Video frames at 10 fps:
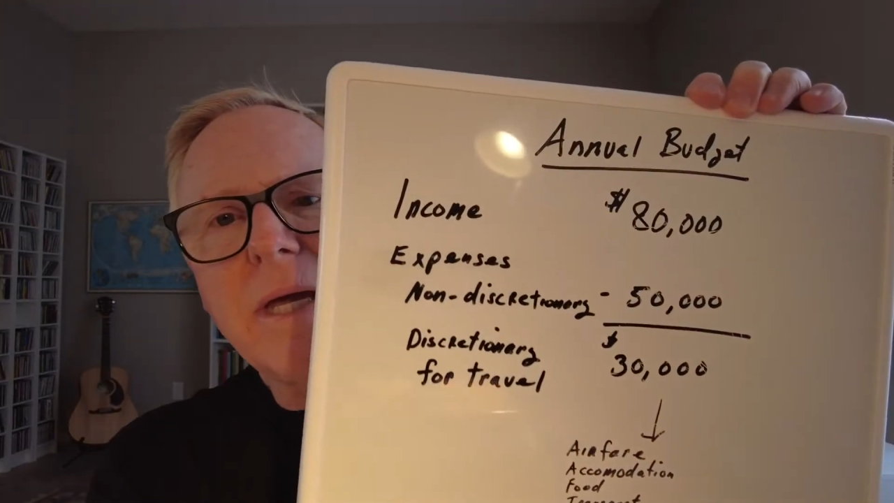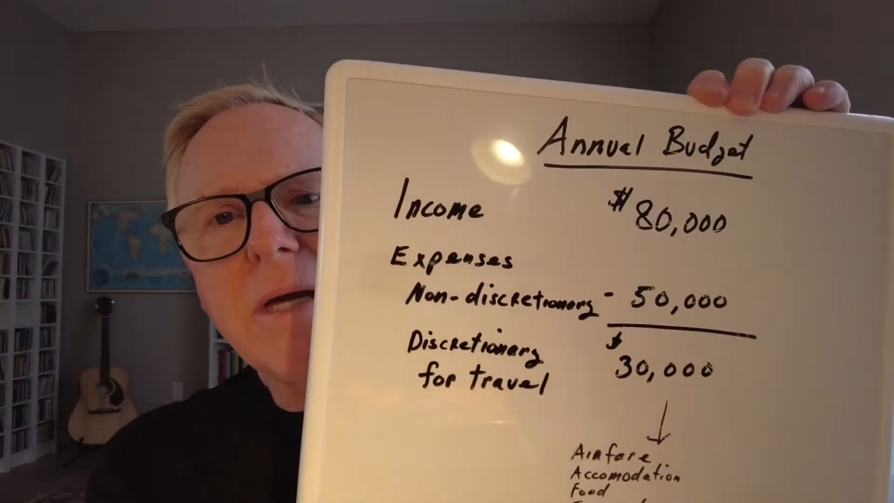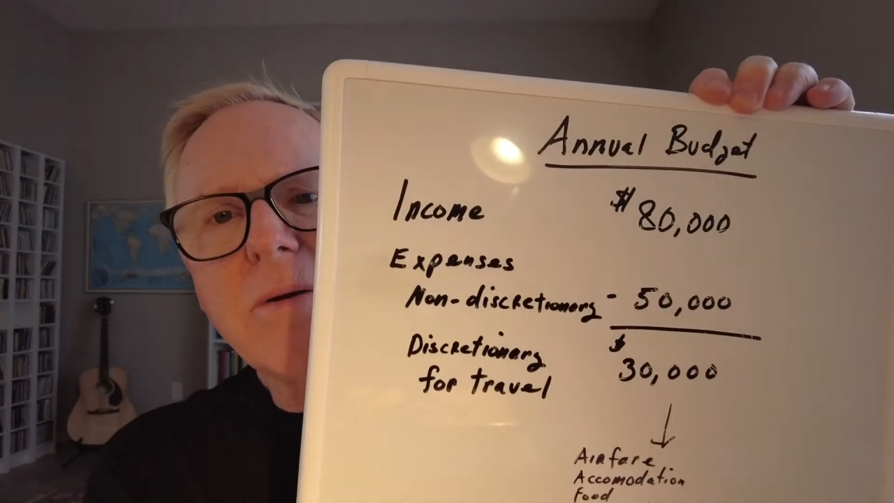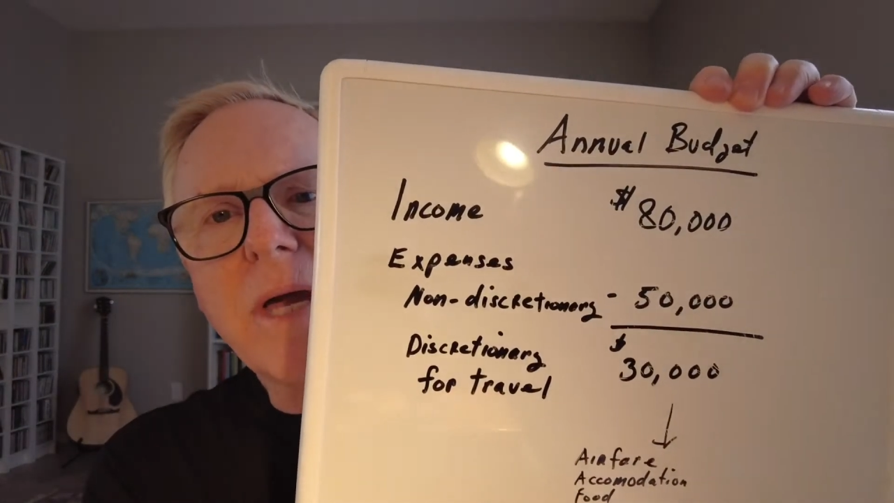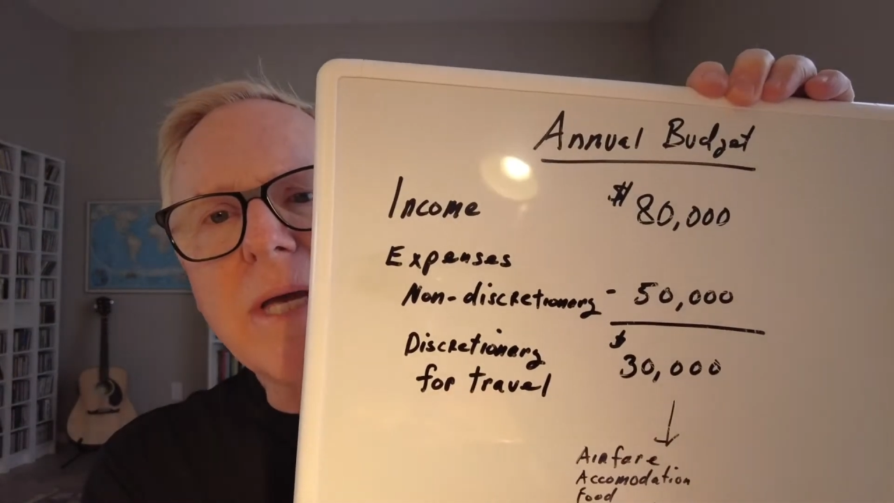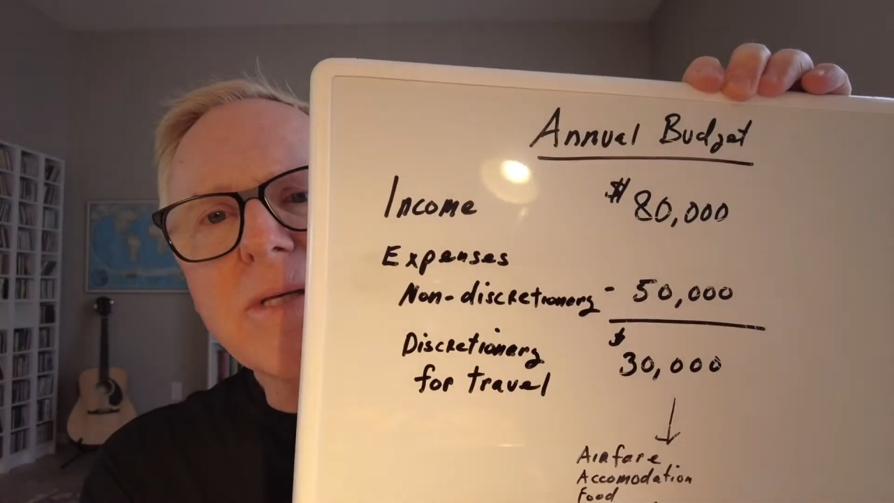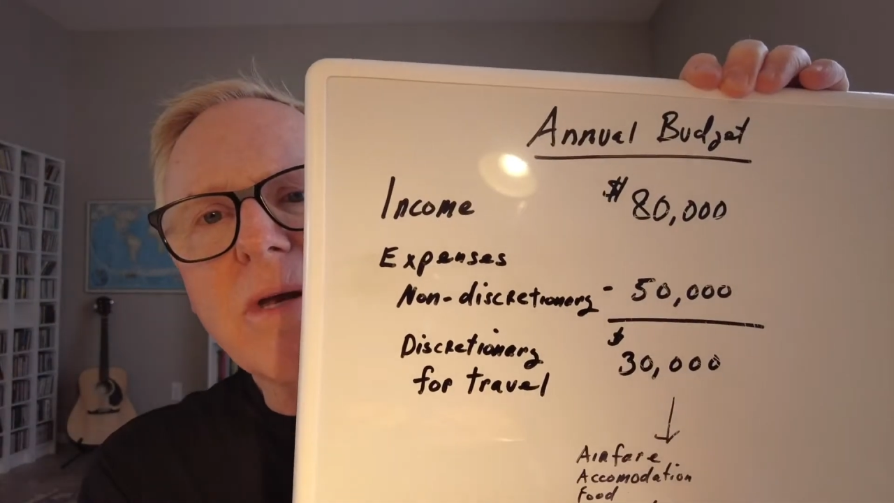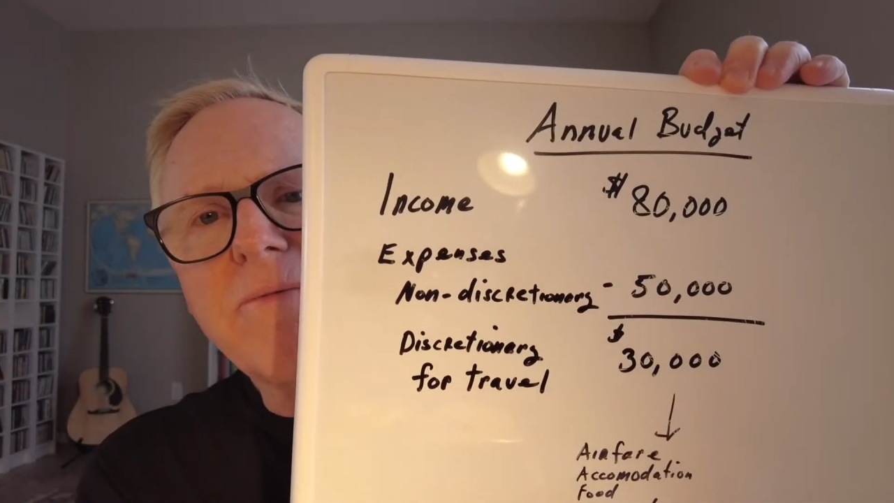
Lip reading: Okay, so I